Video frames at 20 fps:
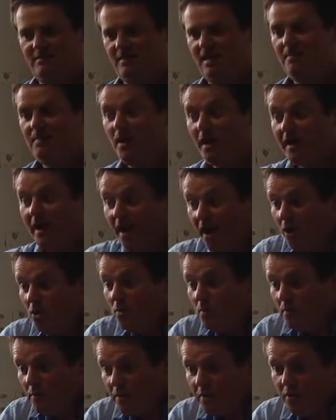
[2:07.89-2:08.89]
I might
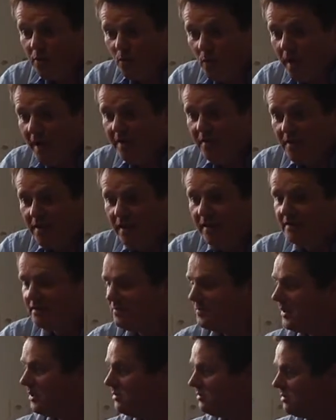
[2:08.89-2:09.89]
hope that the way that I
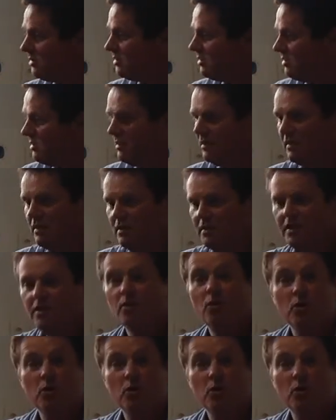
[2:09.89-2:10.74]
spoke, the